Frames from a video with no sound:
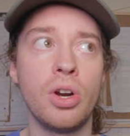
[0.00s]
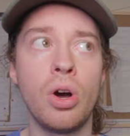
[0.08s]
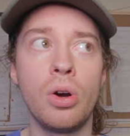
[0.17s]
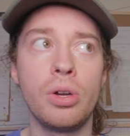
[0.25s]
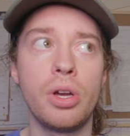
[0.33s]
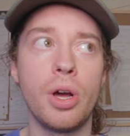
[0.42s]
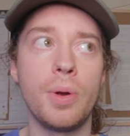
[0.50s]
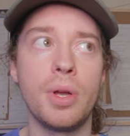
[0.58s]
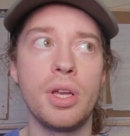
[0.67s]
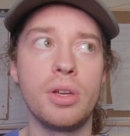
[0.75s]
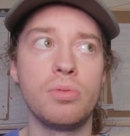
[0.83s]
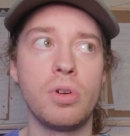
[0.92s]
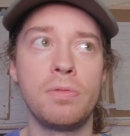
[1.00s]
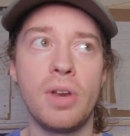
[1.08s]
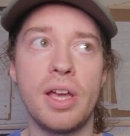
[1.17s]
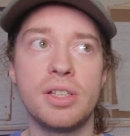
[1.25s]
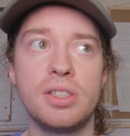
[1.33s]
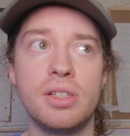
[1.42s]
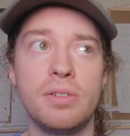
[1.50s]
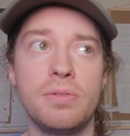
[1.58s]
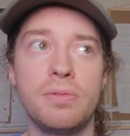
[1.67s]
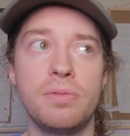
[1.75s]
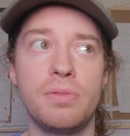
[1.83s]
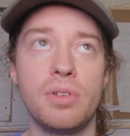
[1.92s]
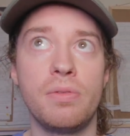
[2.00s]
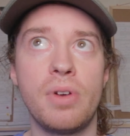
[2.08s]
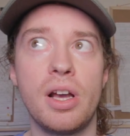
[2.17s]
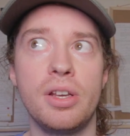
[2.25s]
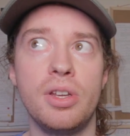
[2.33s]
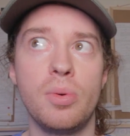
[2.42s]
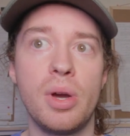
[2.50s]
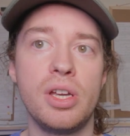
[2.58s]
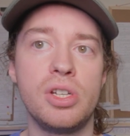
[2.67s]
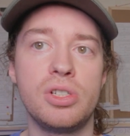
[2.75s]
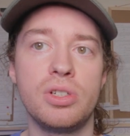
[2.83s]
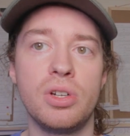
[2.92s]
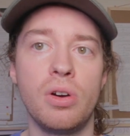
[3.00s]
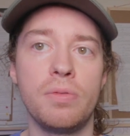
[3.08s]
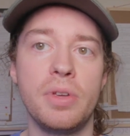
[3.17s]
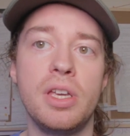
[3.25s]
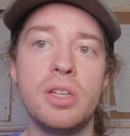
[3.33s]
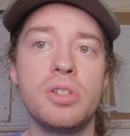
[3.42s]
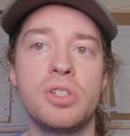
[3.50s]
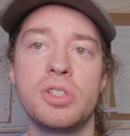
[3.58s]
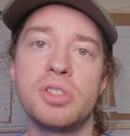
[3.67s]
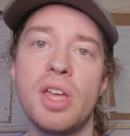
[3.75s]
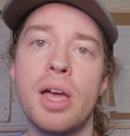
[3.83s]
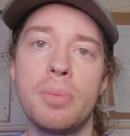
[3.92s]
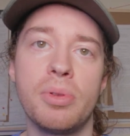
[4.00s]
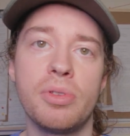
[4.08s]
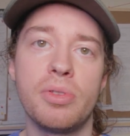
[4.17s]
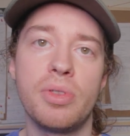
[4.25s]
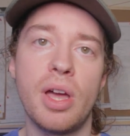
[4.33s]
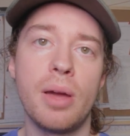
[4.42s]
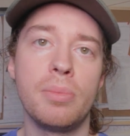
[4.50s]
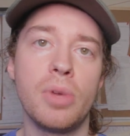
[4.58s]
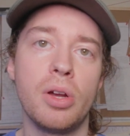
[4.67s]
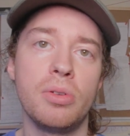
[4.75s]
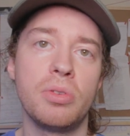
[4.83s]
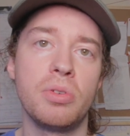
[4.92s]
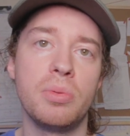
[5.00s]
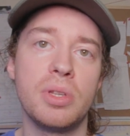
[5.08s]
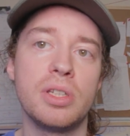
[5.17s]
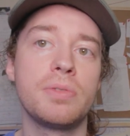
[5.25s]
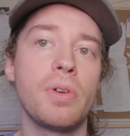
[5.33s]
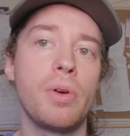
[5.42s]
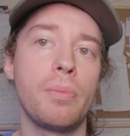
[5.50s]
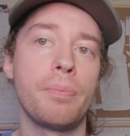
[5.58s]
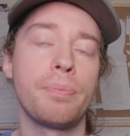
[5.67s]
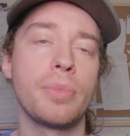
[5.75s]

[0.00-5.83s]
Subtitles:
ongoing reflective evaluation of each step that I'm going through with this film.